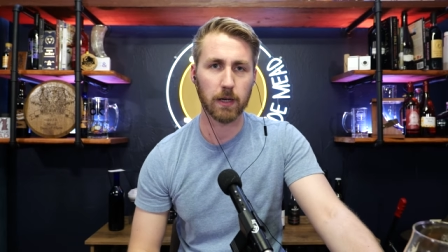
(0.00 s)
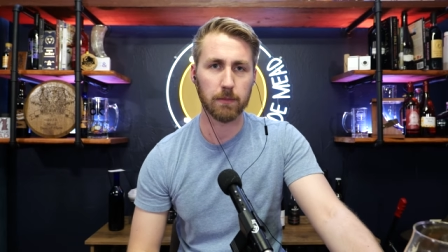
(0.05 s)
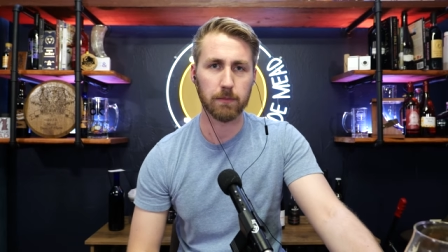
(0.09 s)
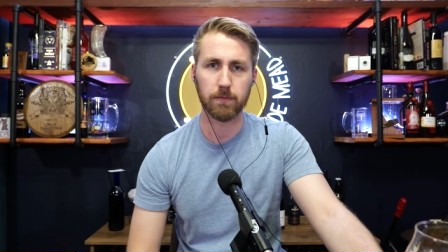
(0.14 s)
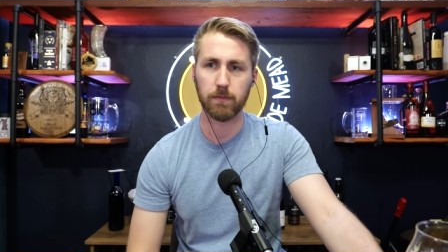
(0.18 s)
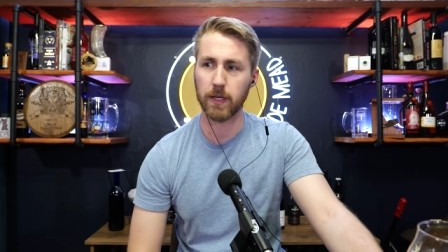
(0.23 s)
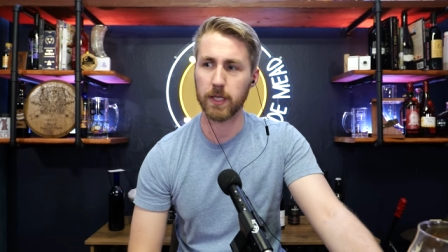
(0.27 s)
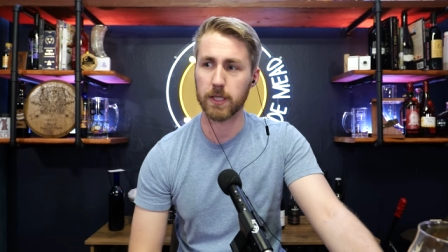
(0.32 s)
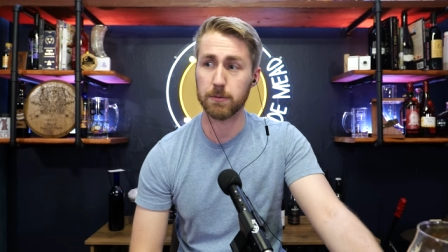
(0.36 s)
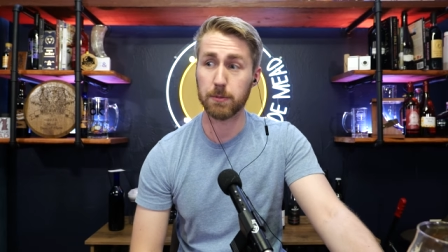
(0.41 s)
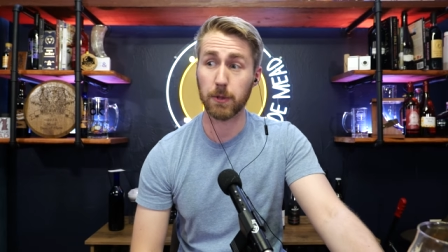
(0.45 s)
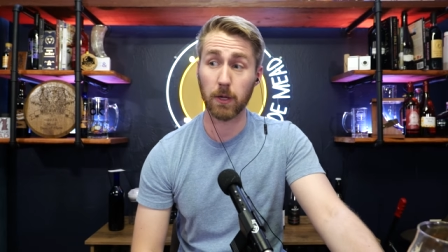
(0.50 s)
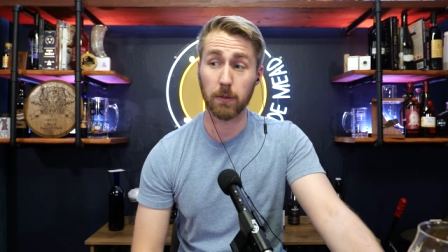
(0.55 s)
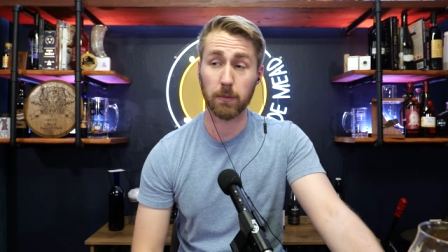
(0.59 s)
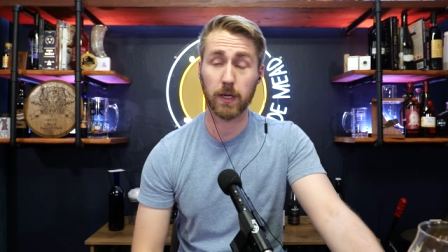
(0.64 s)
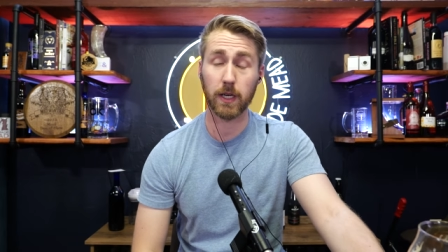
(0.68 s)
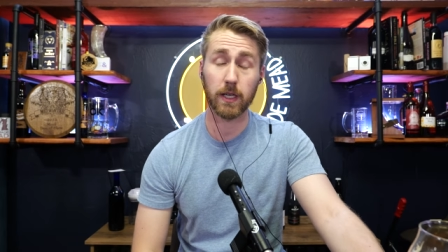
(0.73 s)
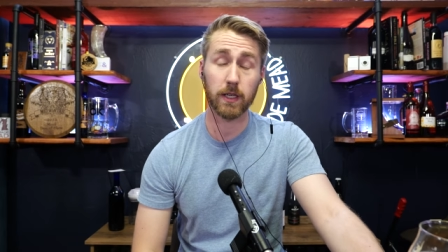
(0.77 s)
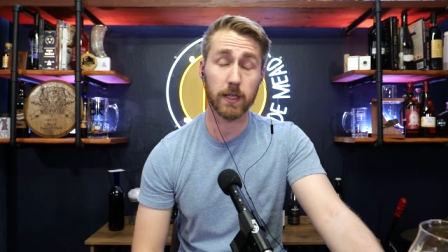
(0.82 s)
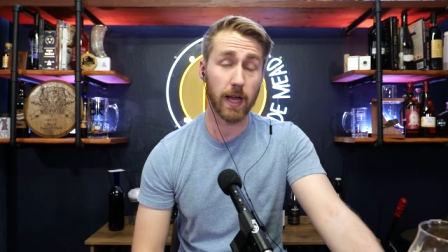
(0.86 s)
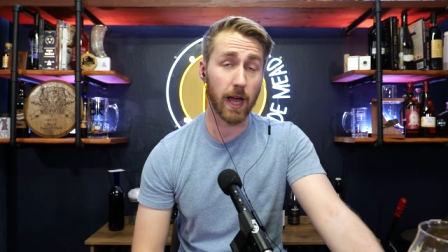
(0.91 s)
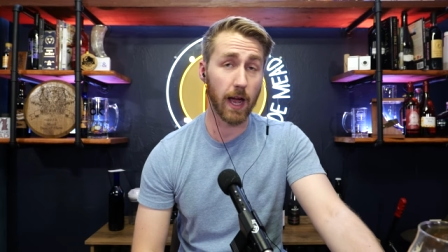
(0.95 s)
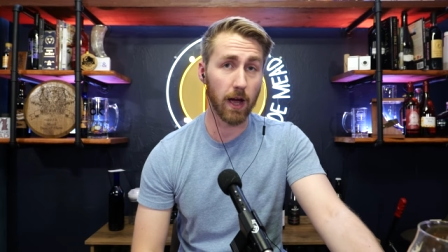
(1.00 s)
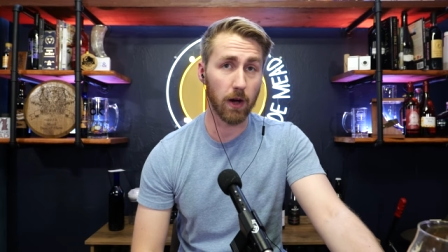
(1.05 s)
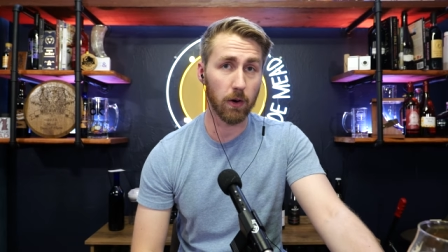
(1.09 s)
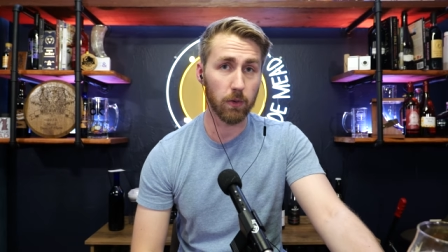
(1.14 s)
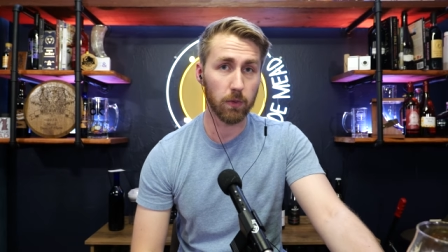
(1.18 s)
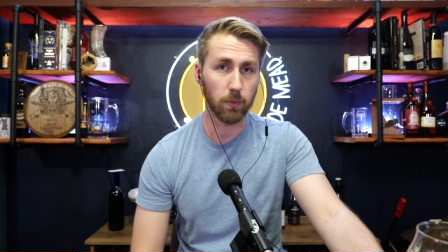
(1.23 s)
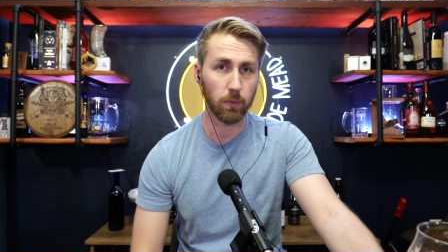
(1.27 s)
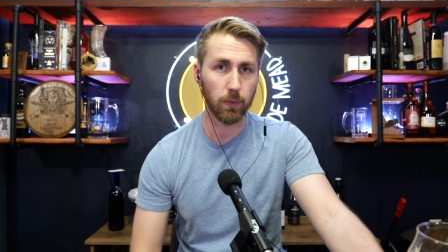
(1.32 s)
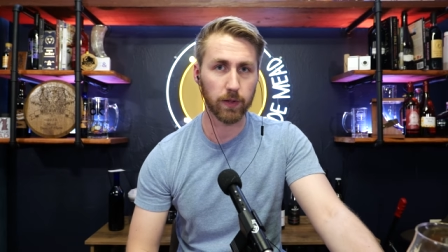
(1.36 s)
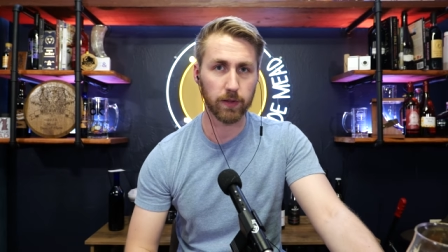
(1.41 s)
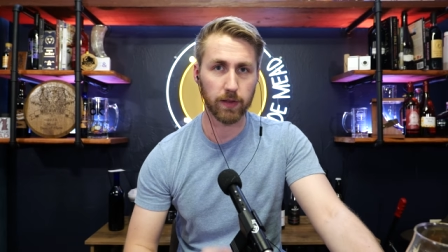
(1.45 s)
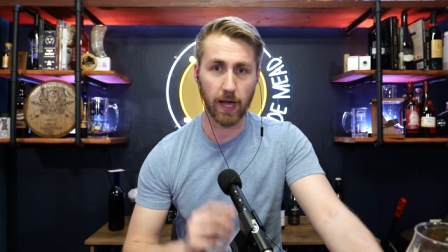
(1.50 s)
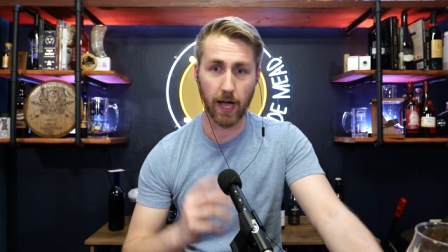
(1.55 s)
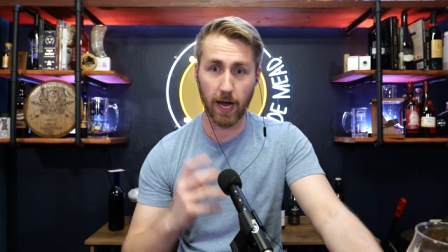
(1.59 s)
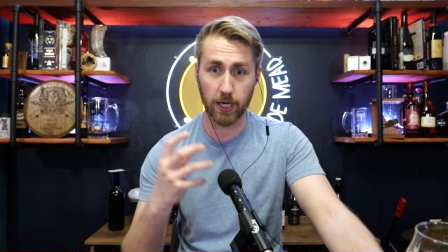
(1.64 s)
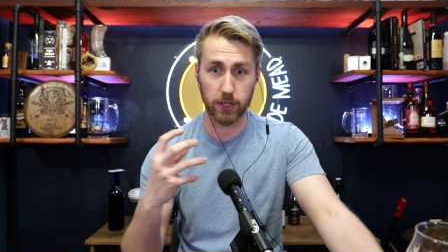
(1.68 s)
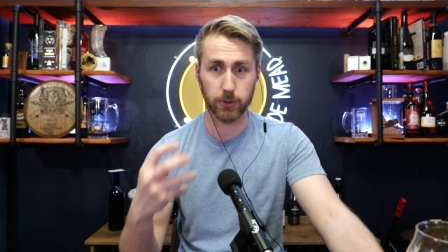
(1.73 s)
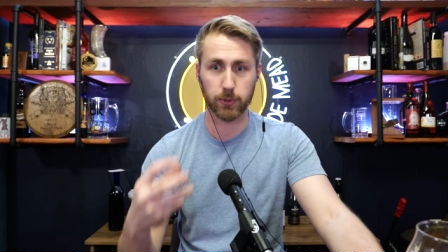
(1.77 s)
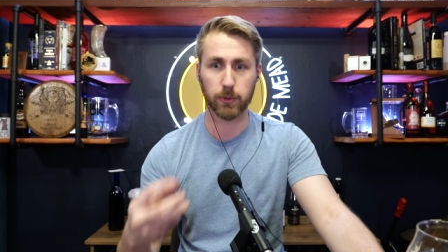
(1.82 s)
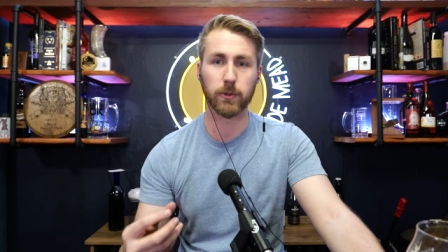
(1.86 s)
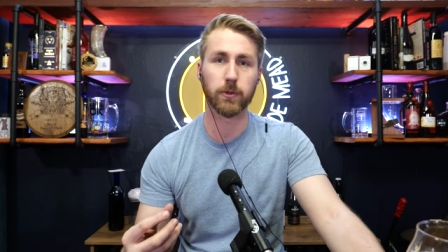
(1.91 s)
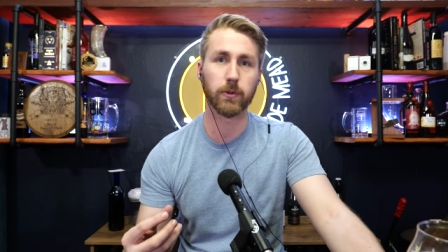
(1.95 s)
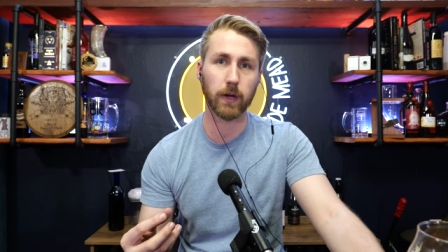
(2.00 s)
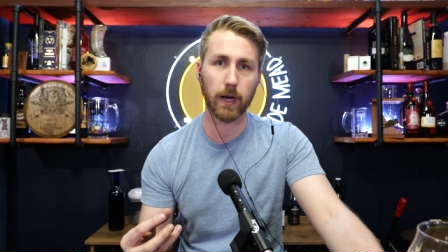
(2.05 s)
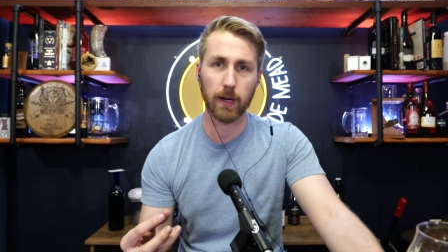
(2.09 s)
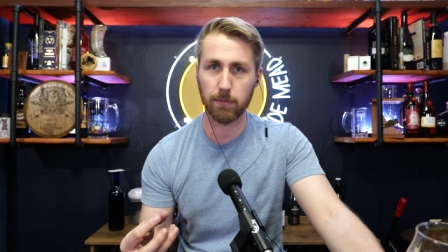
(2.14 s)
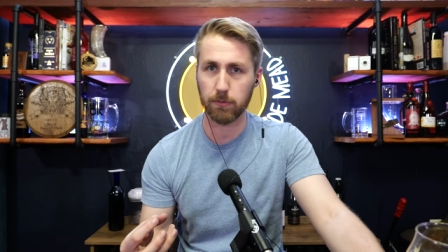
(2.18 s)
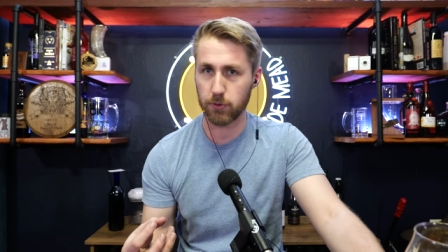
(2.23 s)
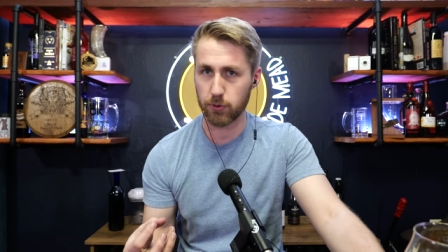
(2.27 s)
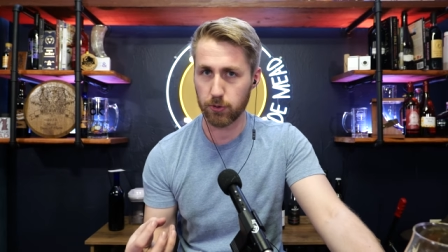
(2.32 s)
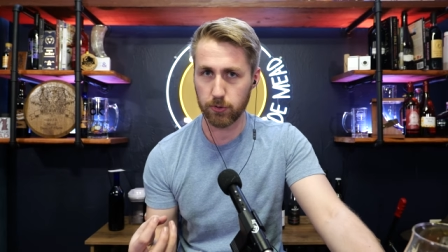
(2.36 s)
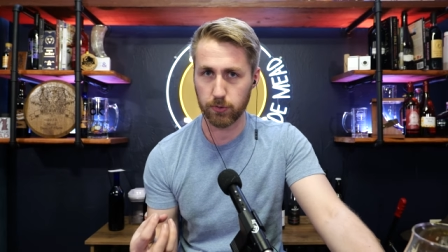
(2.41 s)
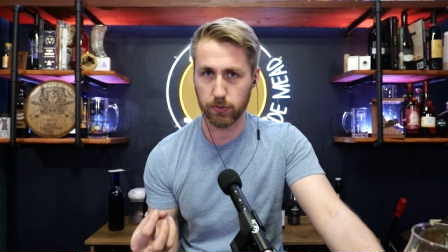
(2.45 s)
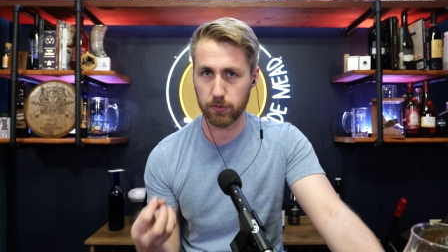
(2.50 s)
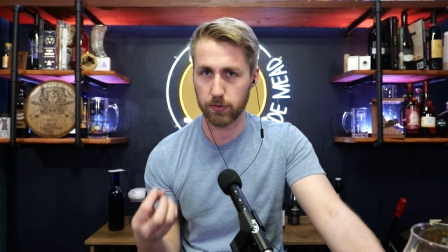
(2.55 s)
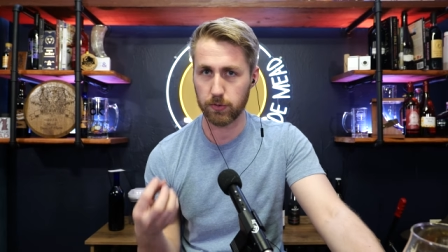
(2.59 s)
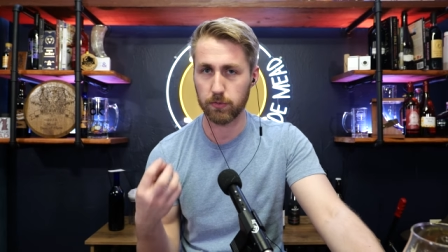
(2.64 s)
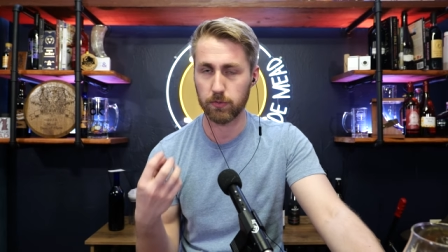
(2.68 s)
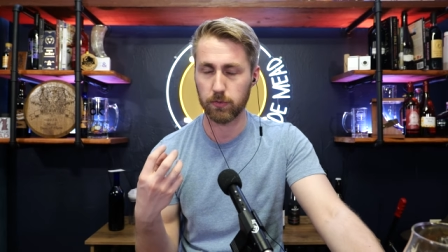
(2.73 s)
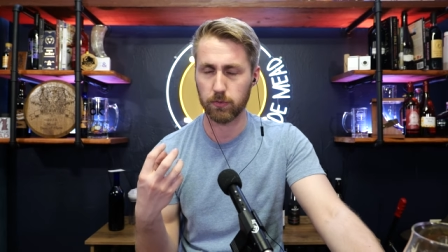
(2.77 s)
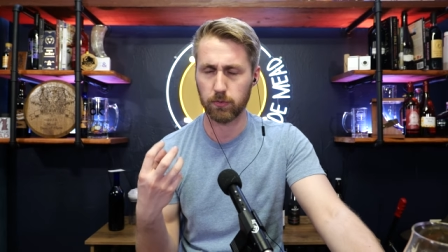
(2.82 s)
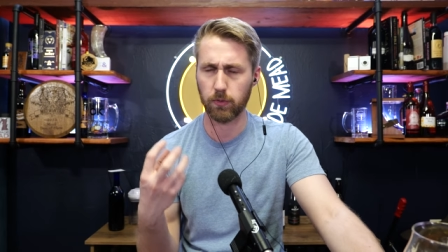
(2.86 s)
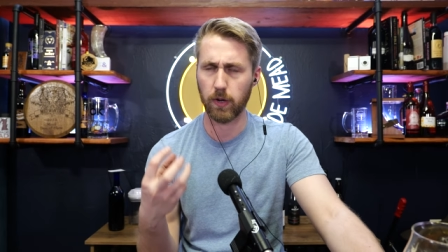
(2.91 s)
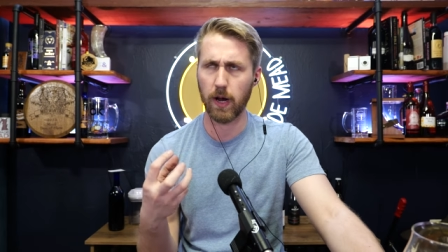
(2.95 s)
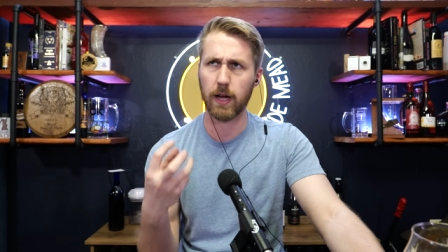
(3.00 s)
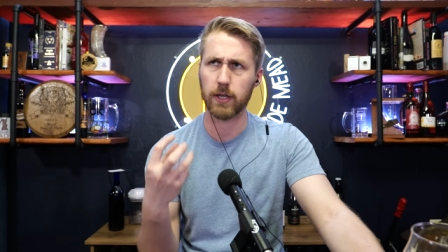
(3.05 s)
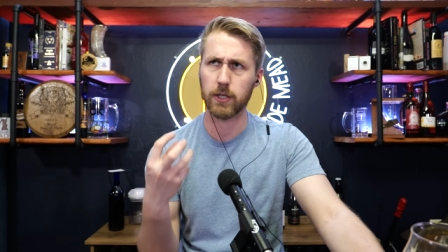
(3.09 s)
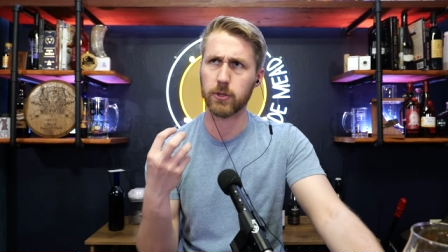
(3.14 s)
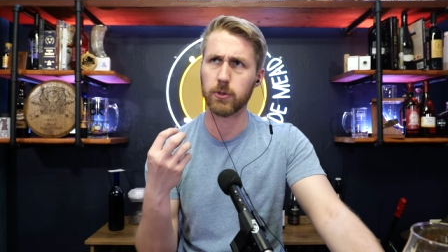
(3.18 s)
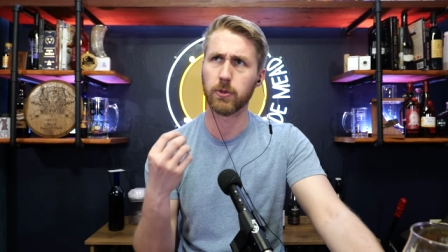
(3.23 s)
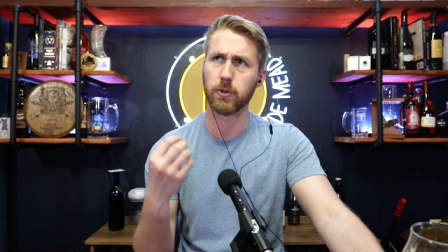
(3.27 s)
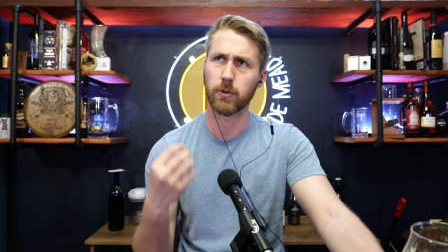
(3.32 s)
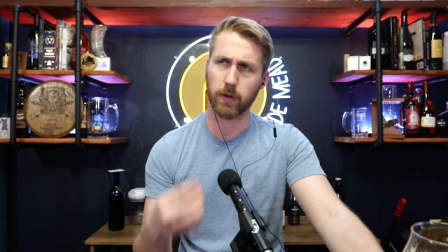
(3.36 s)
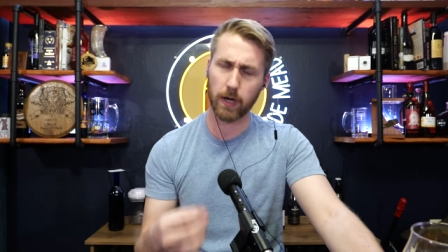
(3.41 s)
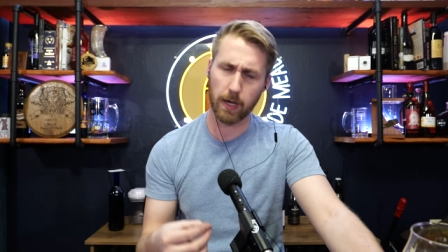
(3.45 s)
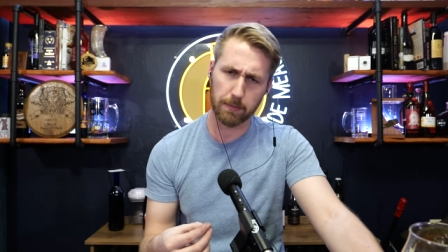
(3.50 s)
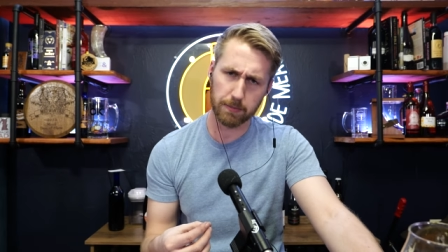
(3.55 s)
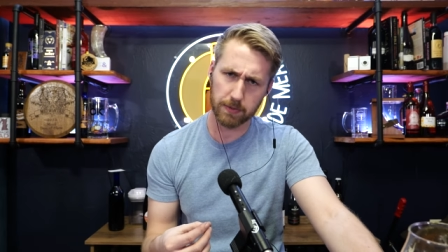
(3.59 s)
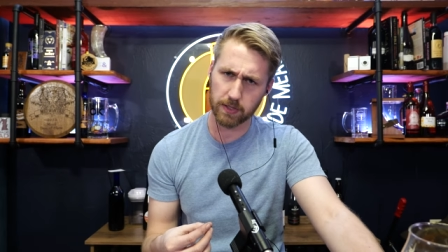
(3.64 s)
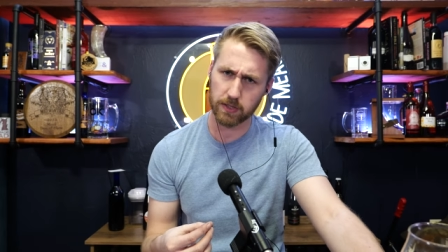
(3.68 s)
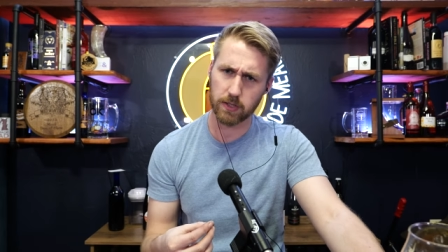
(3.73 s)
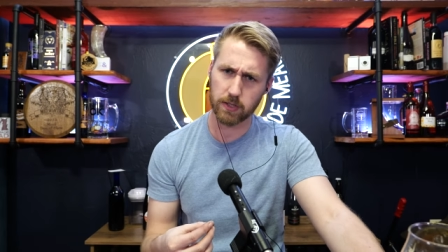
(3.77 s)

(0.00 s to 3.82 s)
I'm experimenting now with actual grape juice, actual grapes,